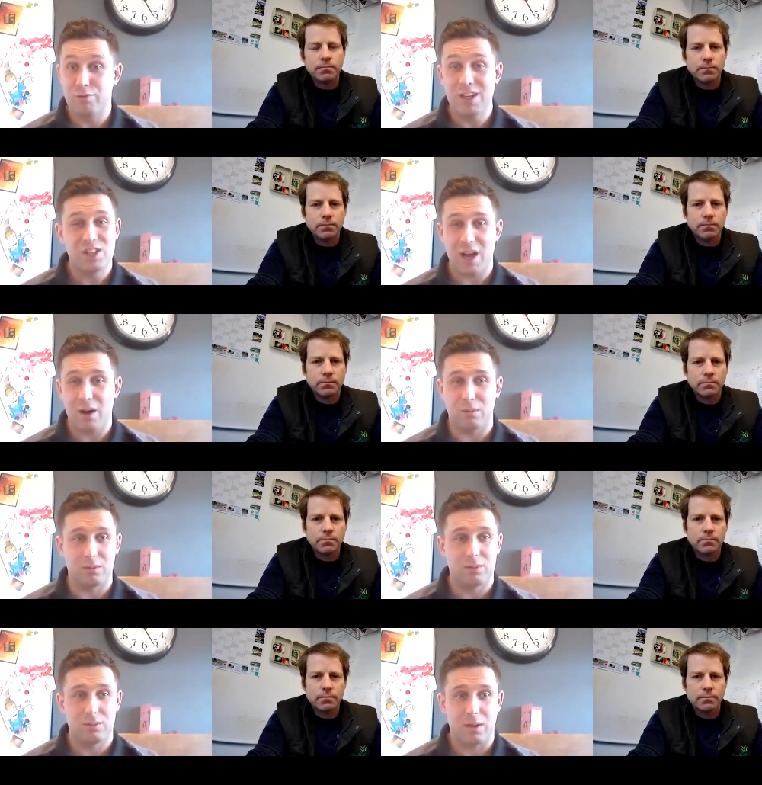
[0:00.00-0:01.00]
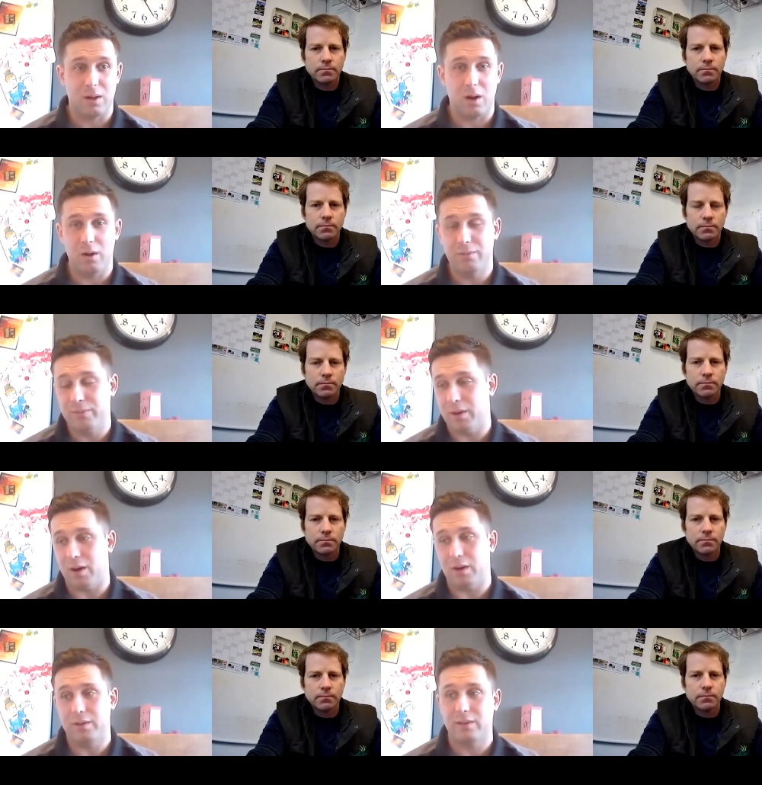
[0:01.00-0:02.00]
Speaker 1: reach out. I've
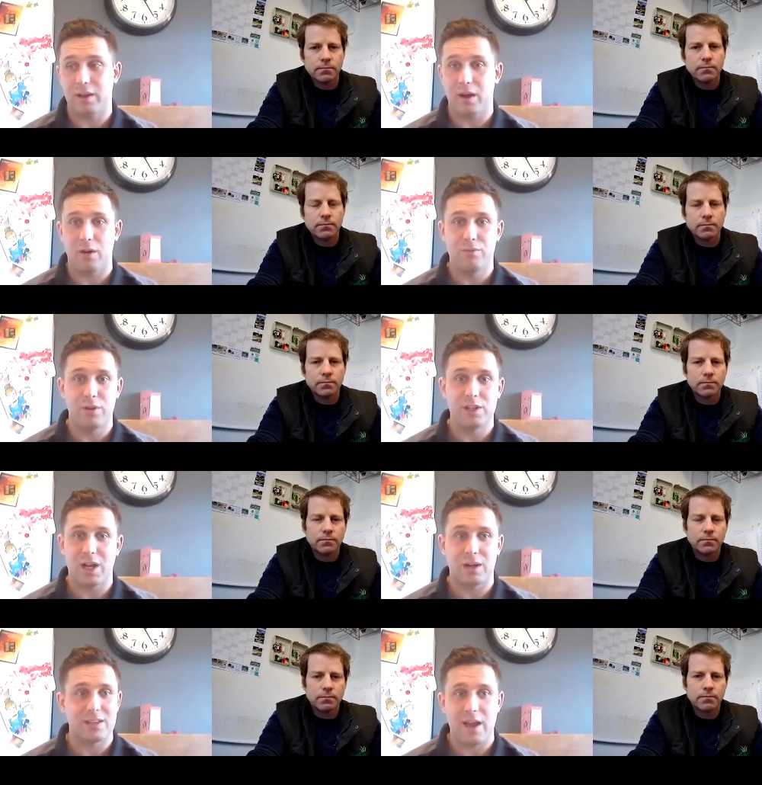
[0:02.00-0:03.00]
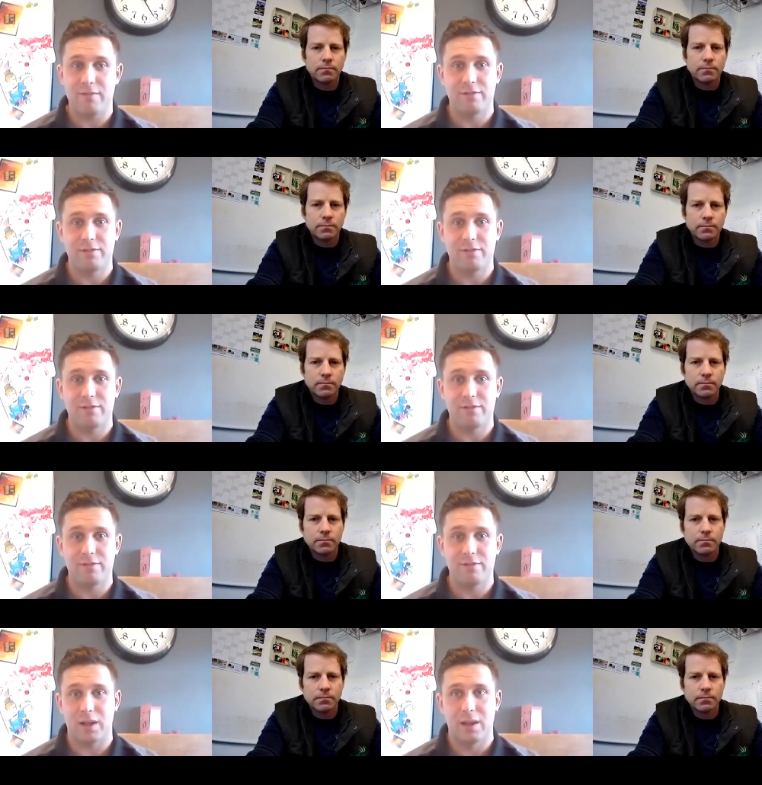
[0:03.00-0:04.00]
I'd, i have reached out to every
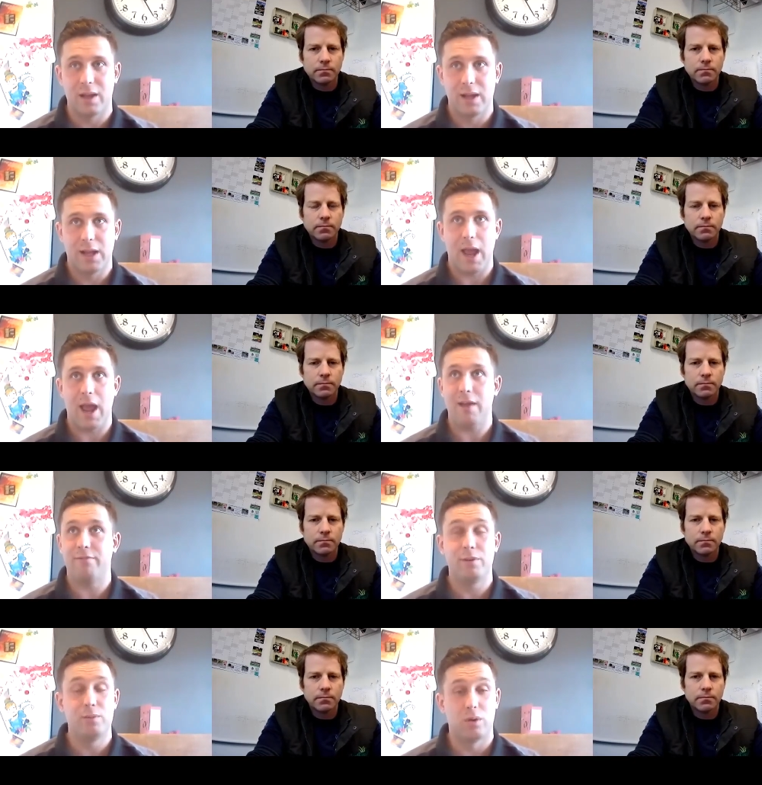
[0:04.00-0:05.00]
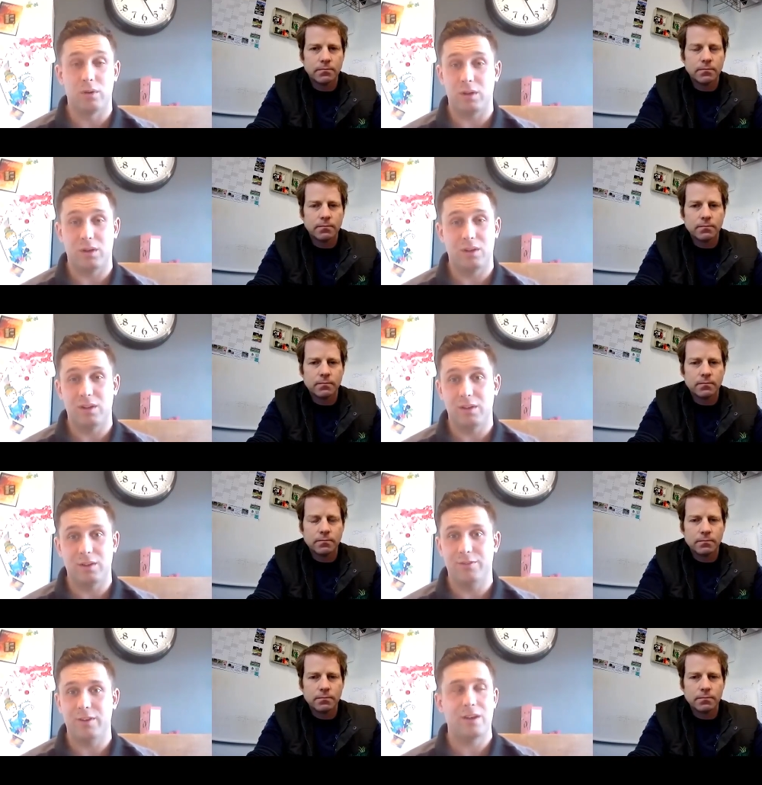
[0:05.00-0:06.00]
groundsman and everyone.
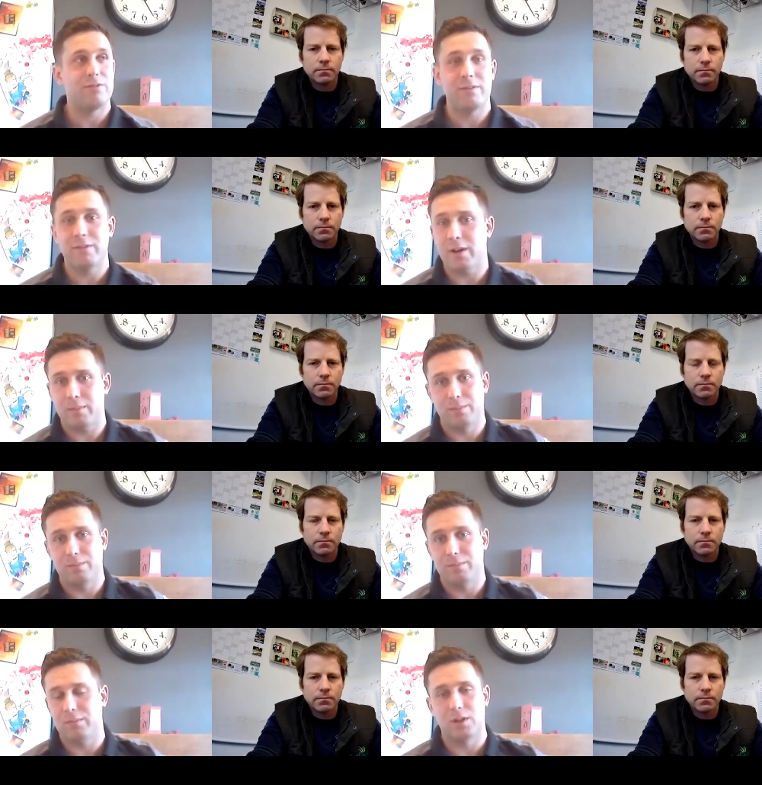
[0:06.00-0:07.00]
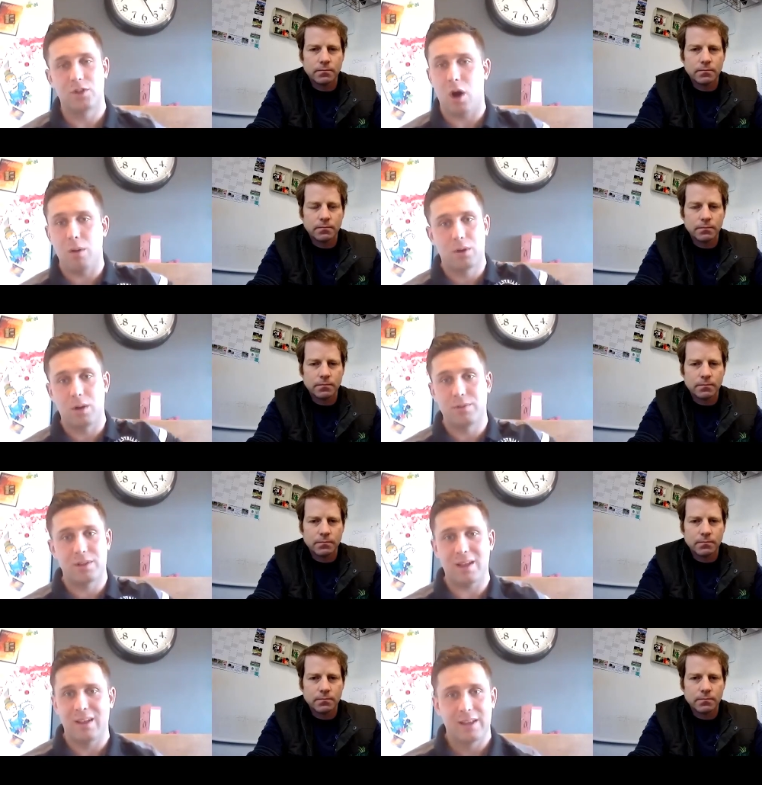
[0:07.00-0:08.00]
If if anything the top clubs,
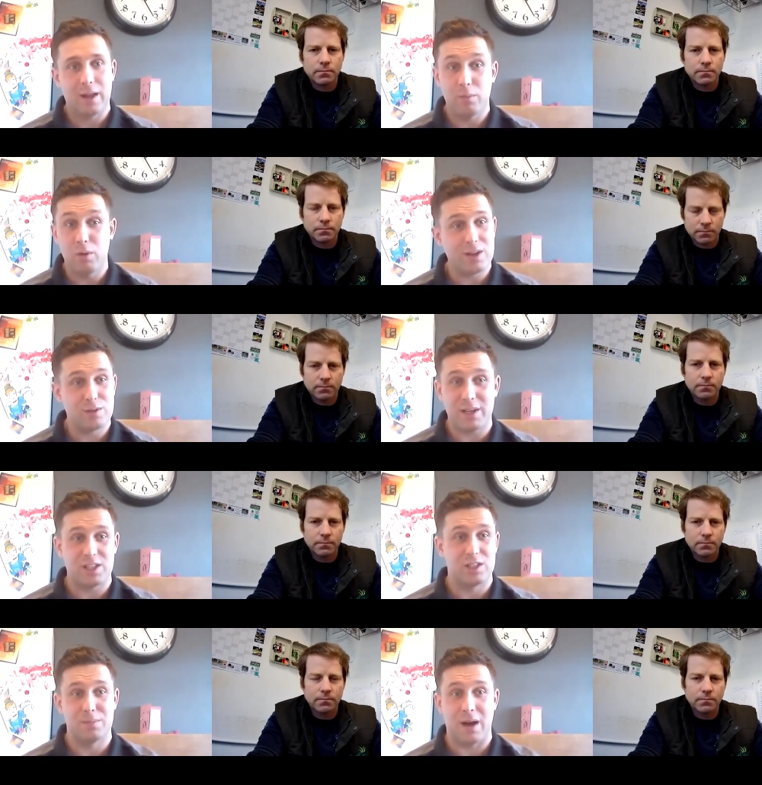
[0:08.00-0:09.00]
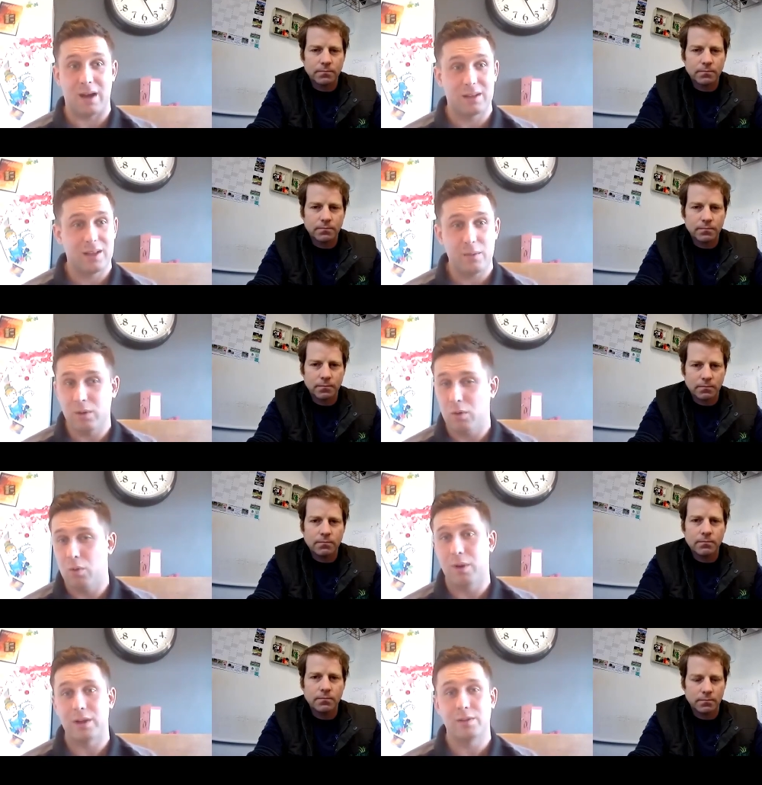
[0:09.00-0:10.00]
they, they will always message you back. They will
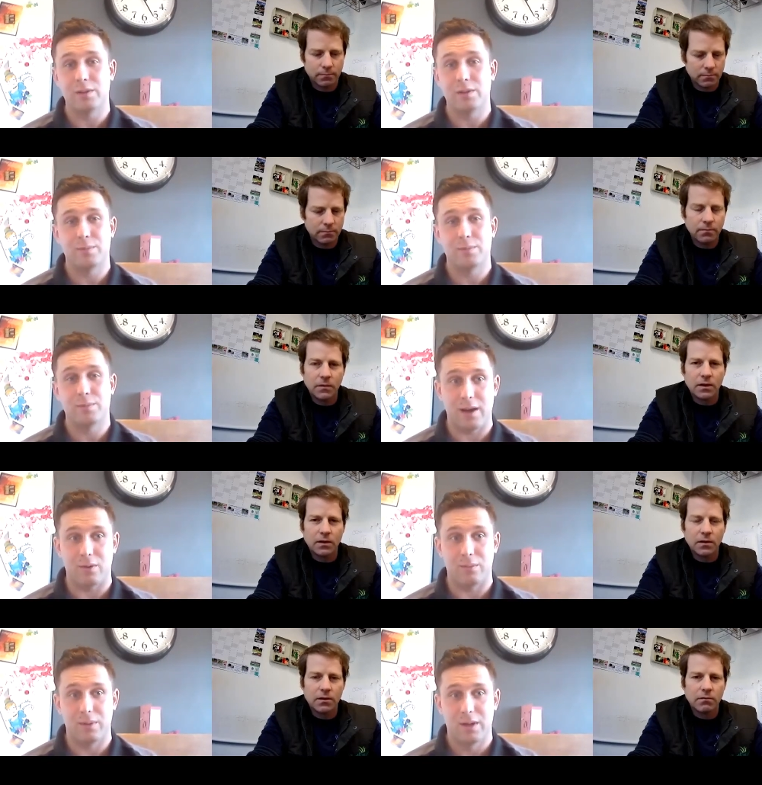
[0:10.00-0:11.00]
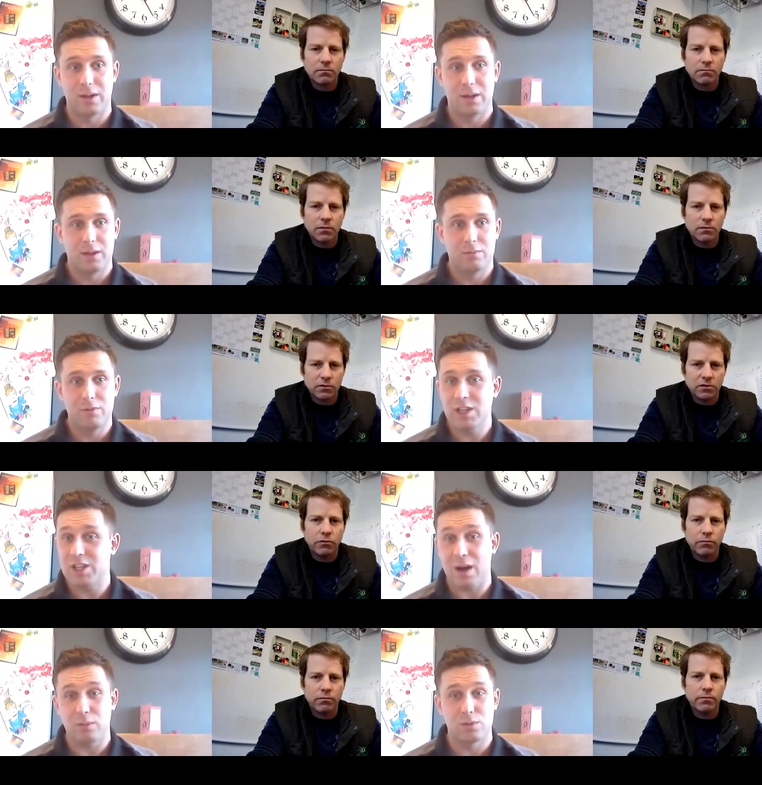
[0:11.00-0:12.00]
always be willing to help. Reach
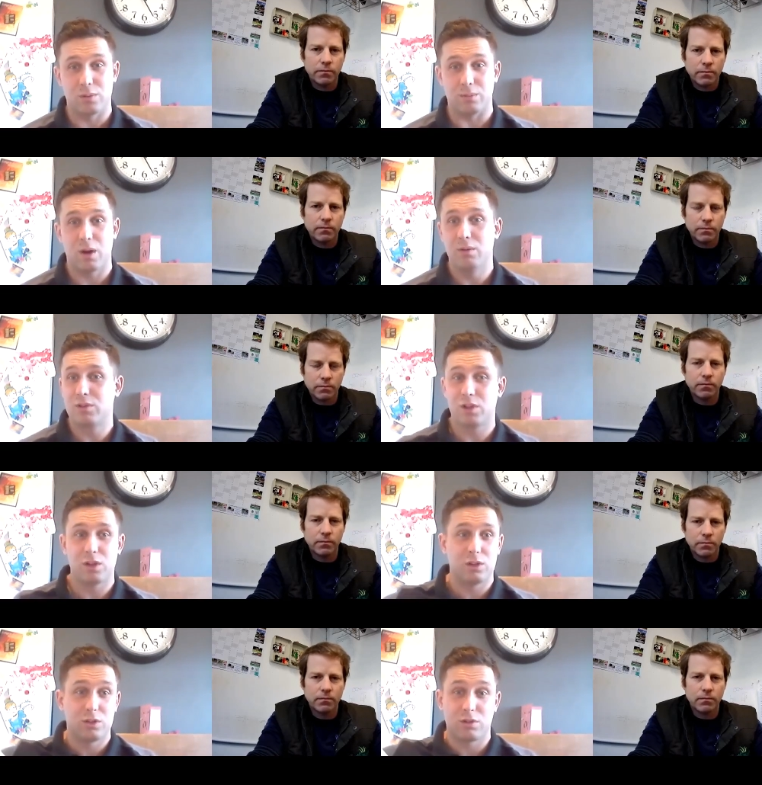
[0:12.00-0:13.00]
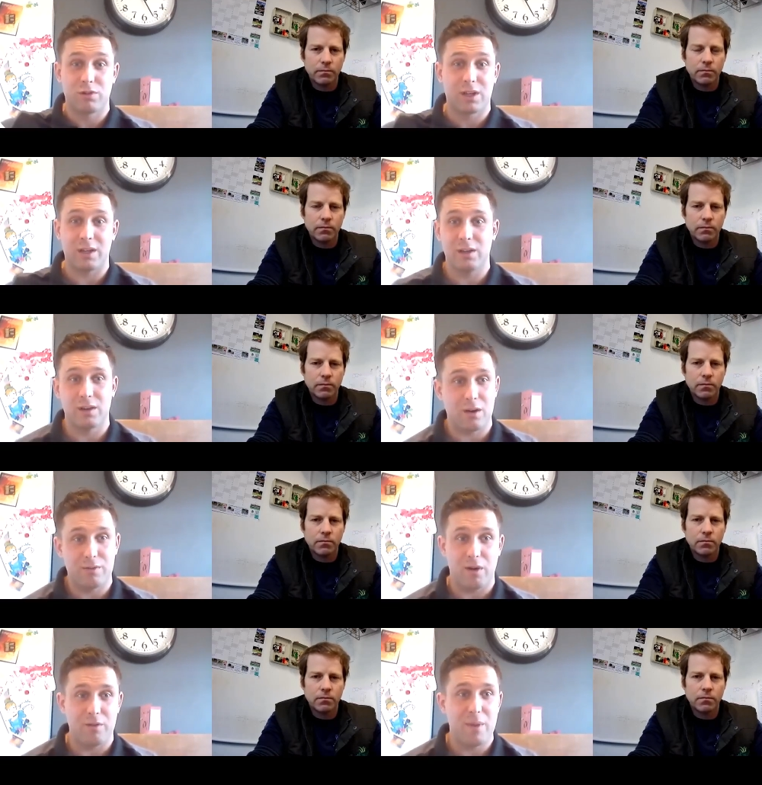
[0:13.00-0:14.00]
out to them. Go to the to cricket. You know,
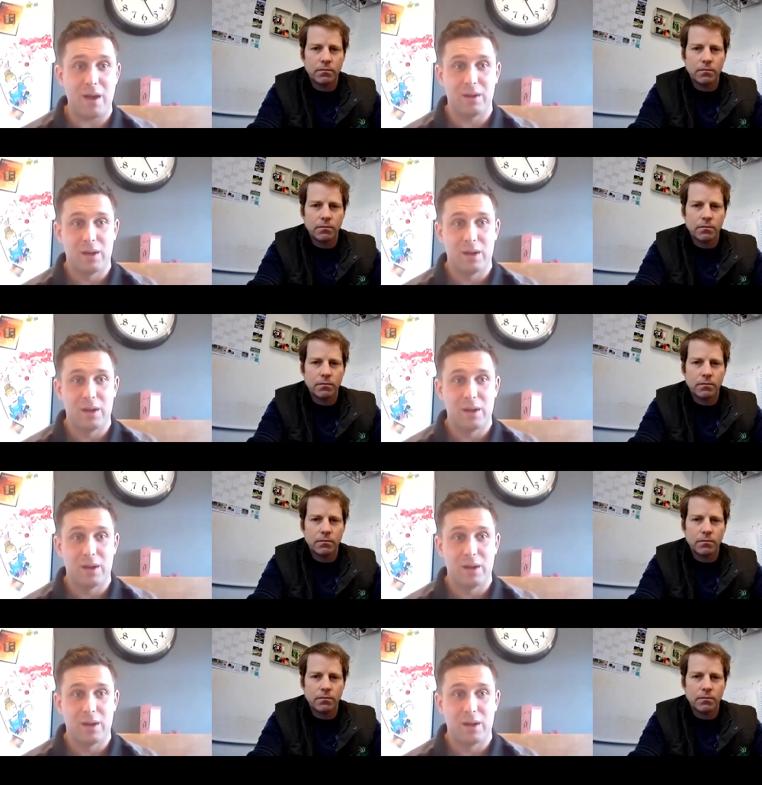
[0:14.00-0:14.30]
I've, I've met